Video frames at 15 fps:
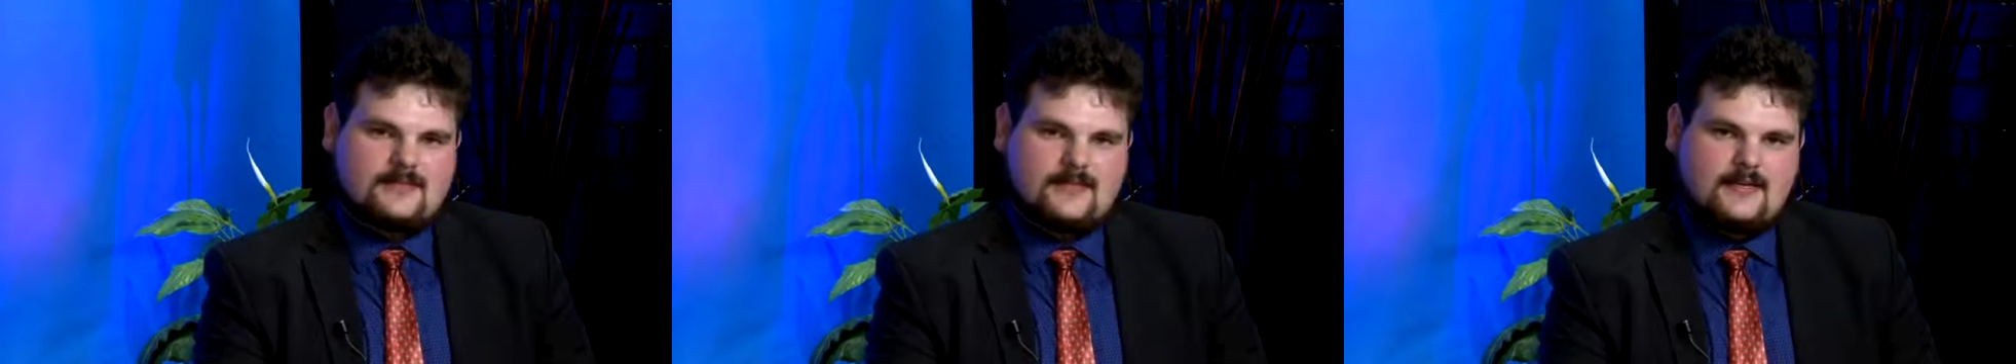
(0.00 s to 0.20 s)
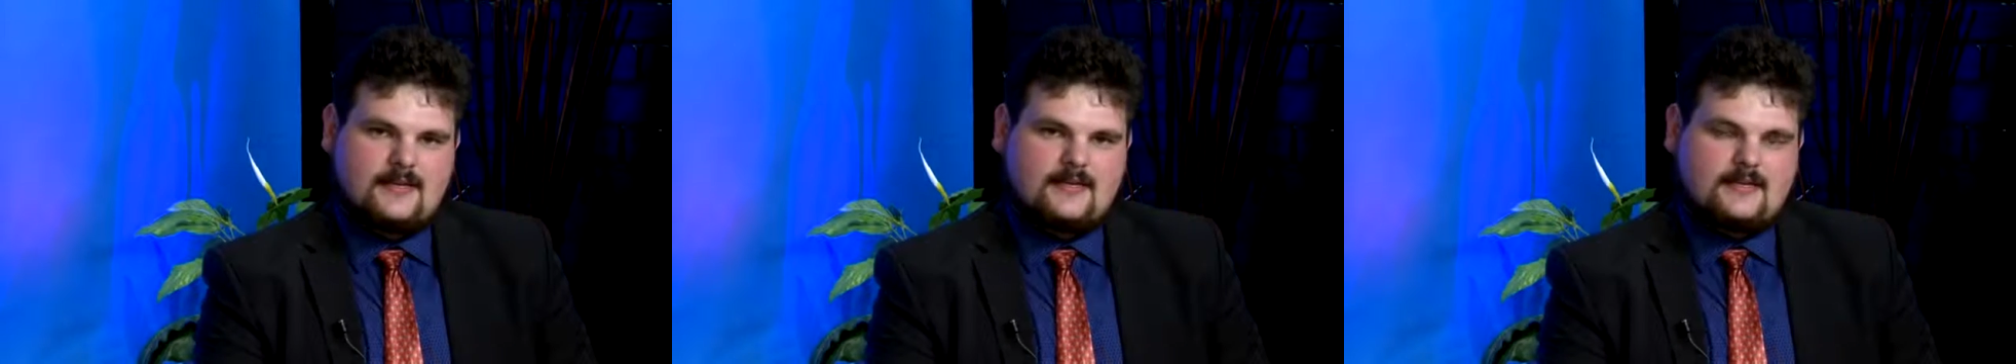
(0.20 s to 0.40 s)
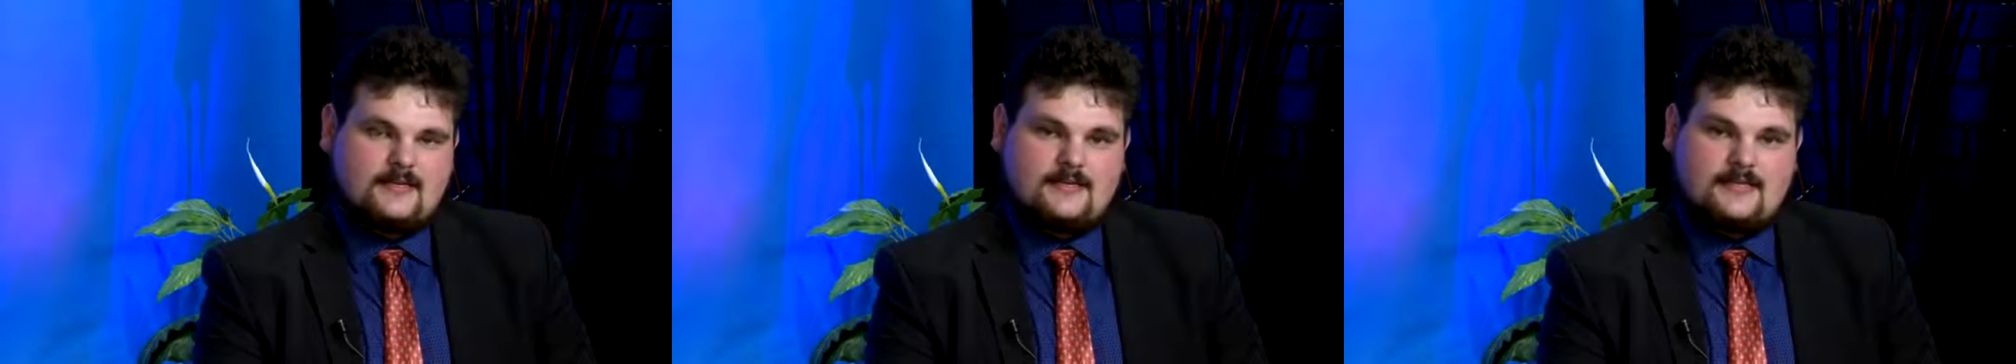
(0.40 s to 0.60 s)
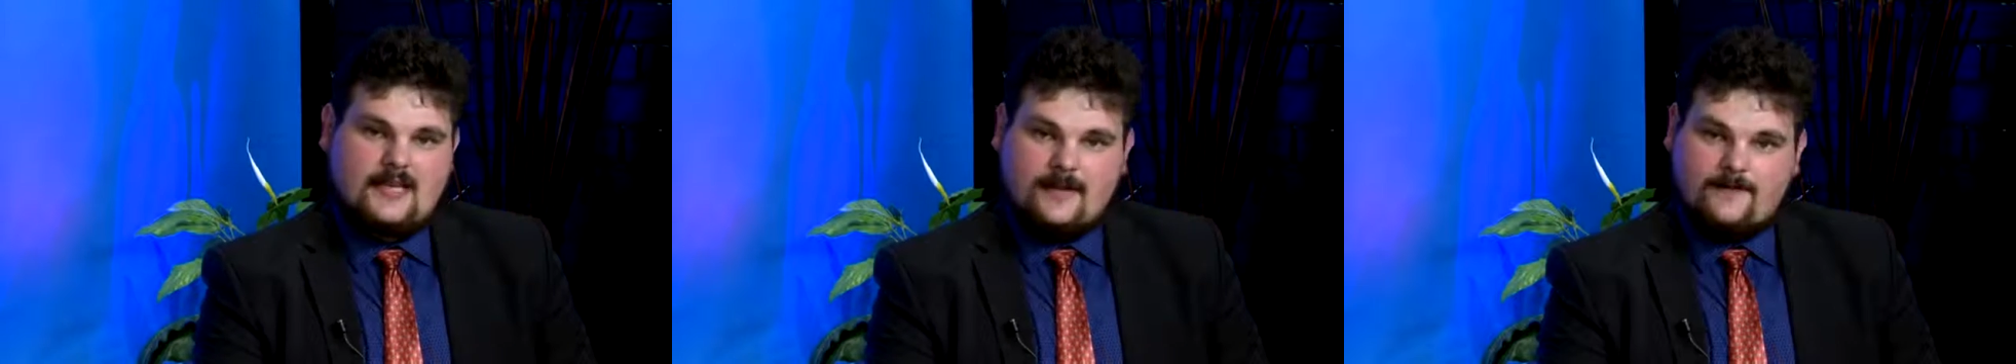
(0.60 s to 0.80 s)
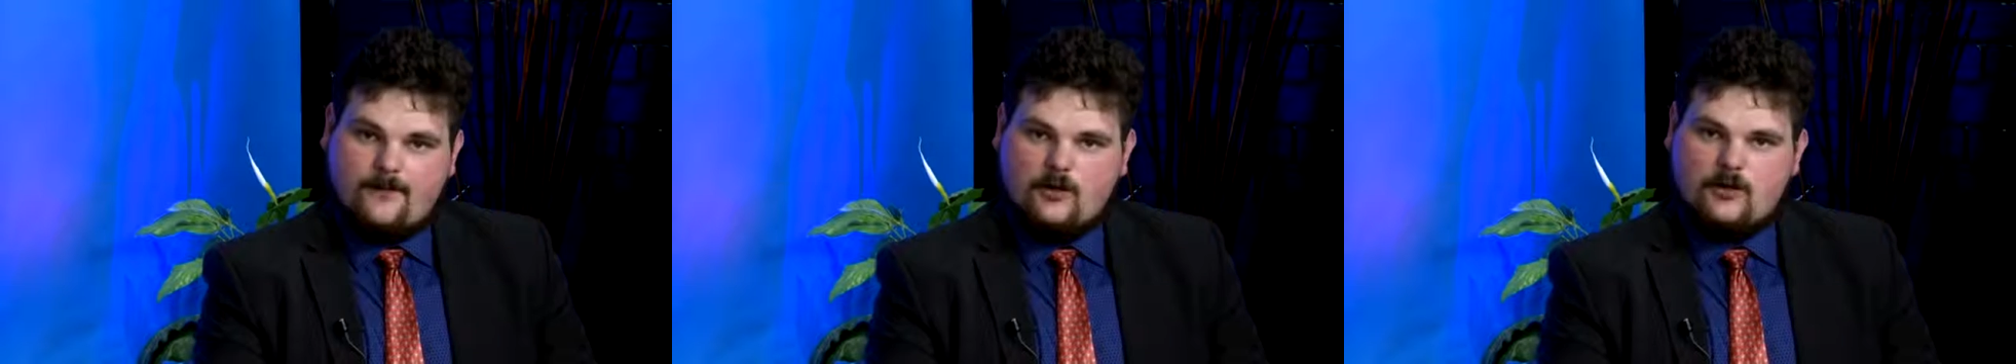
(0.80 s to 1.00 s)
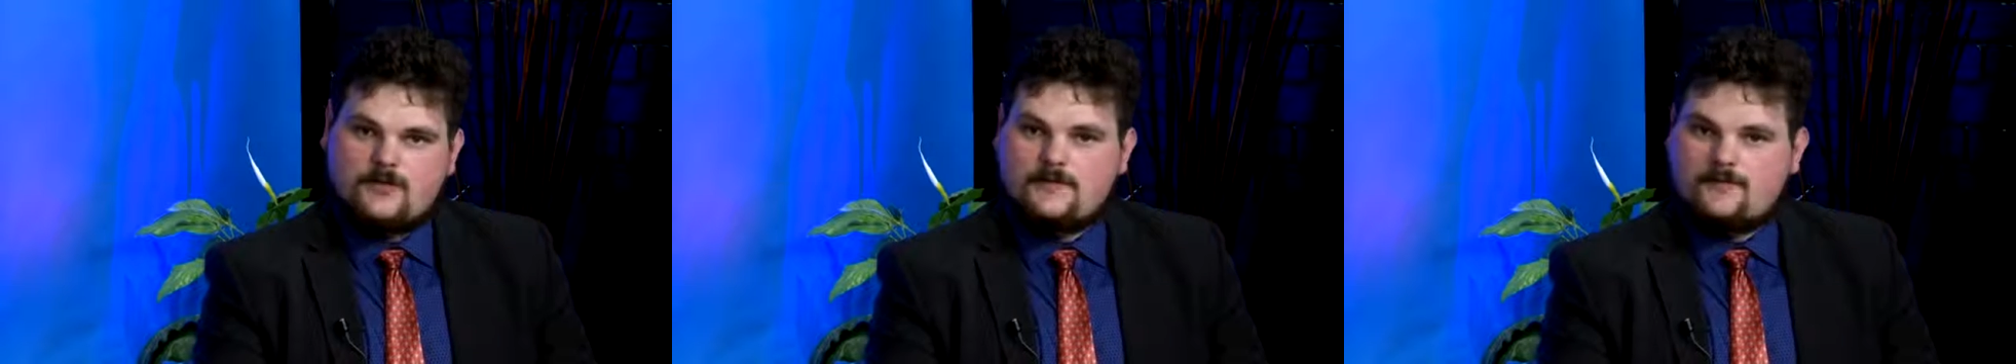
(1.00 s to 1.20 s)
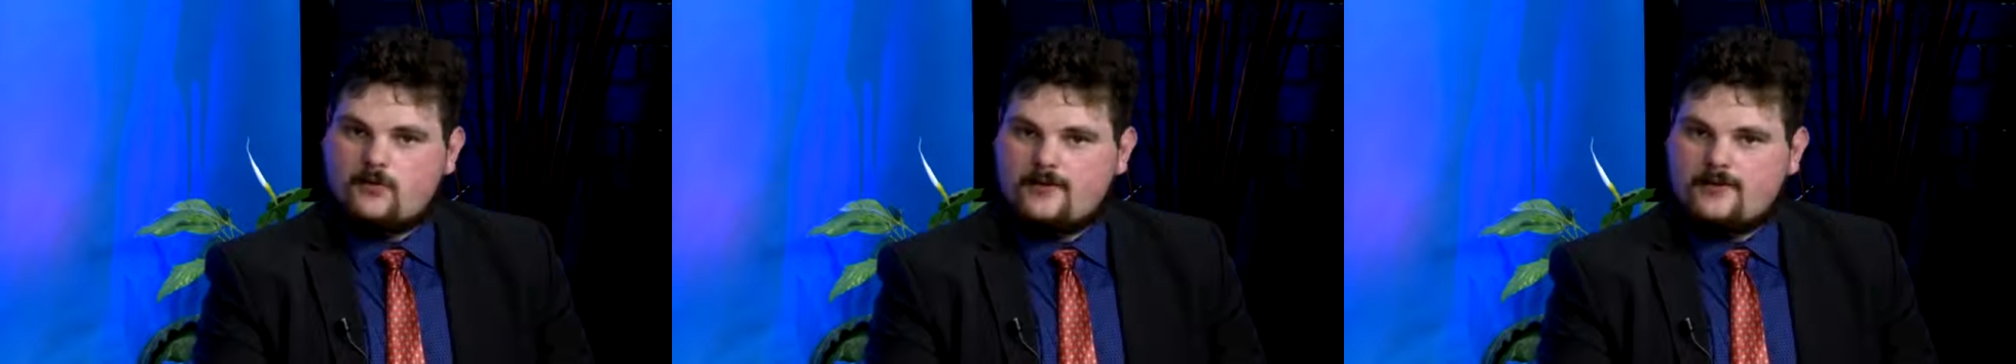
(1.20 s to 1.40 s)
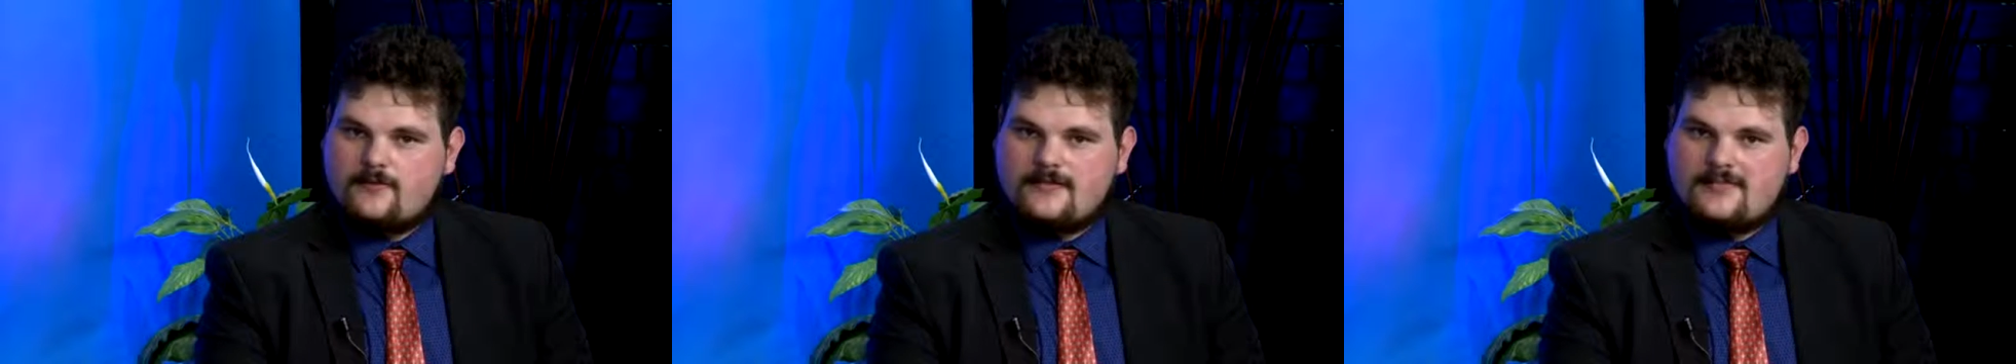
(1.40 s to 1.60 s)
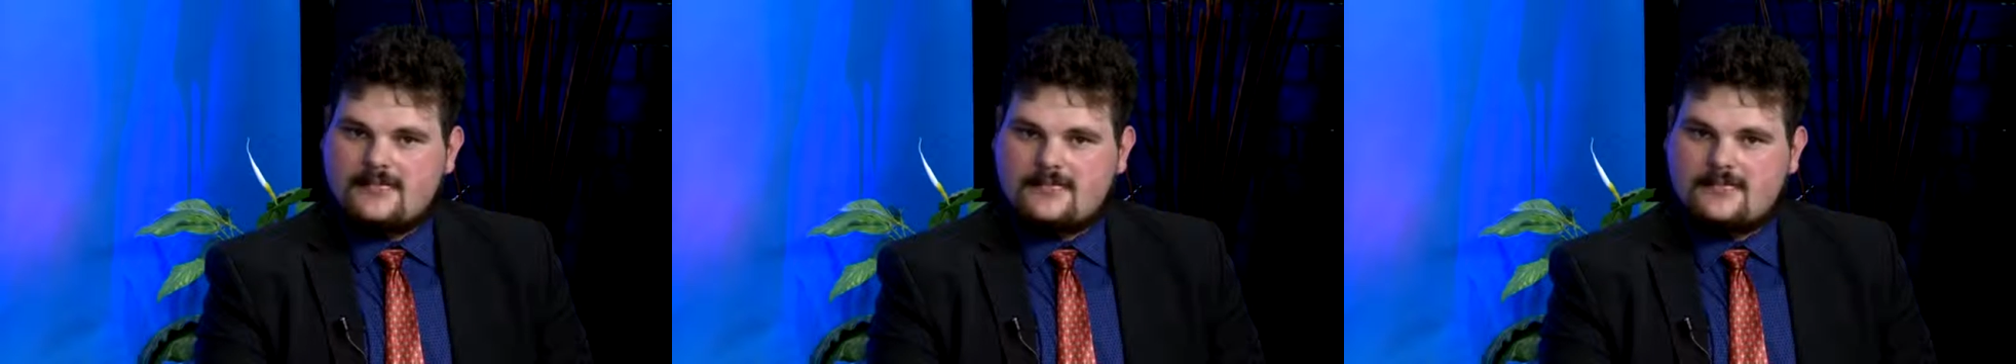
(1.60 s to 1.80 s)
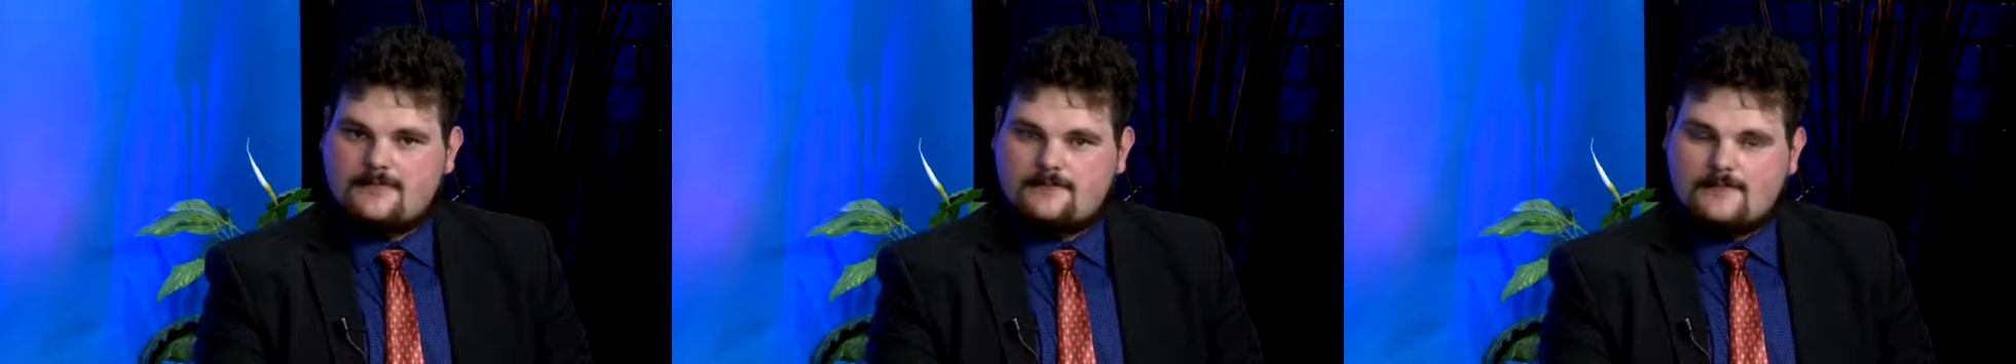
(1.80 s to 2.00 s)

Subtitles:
to take photos of all your receipts because